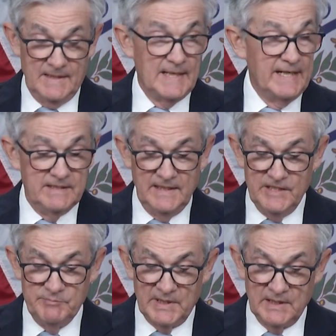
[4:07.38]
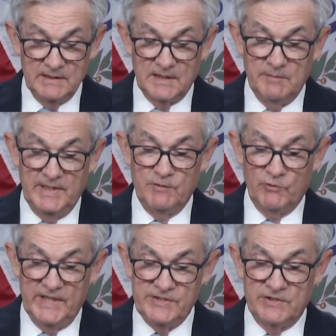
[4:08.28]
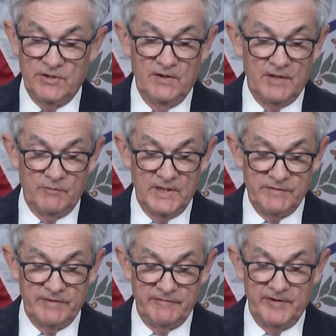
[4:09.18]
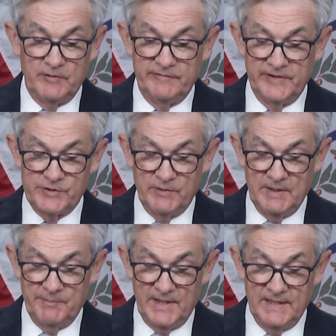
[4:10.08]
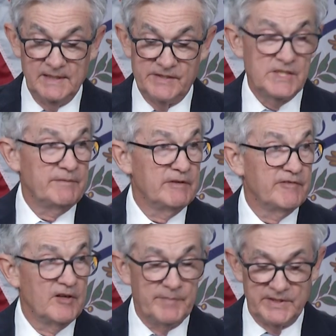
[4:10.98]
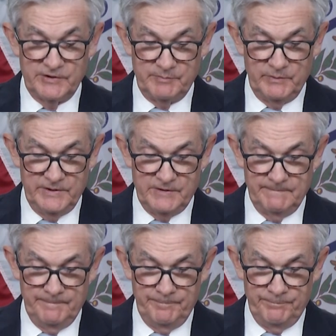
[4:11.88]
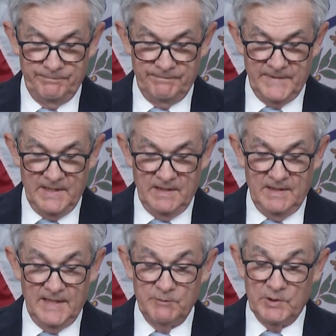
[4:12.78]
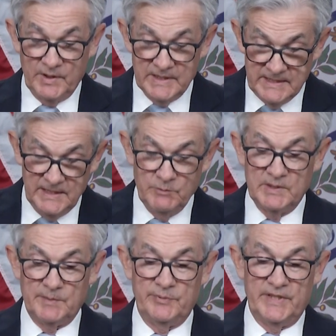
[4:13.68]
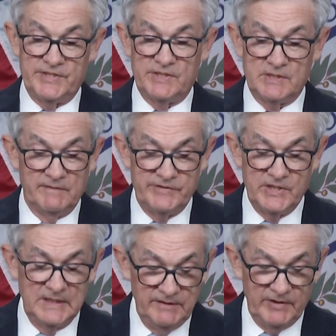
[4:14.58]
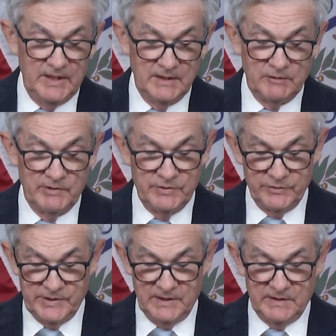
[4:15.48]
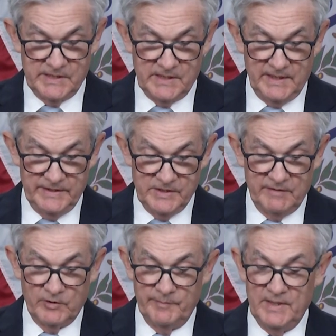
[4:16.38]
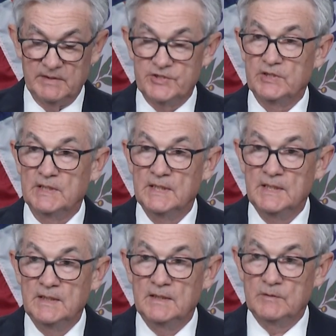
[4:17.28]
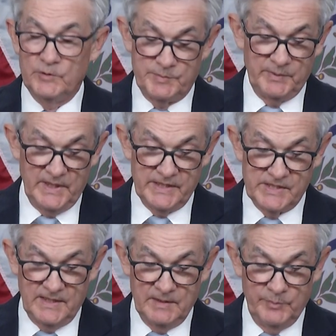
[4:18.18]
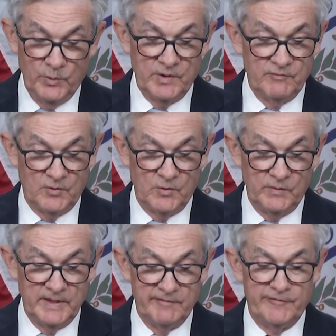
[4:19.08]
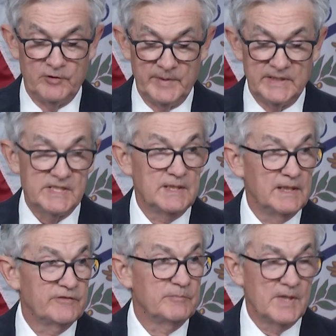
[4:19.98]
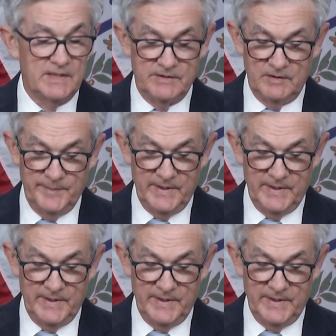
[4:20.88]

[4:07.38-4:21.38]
At today's meeting, the committee raised the target range for the federal funds rate by seventy-five basis points, and we are continuing the process of significantly reducing the size of our balance sheet, which plays an important role in firming the stance of monetary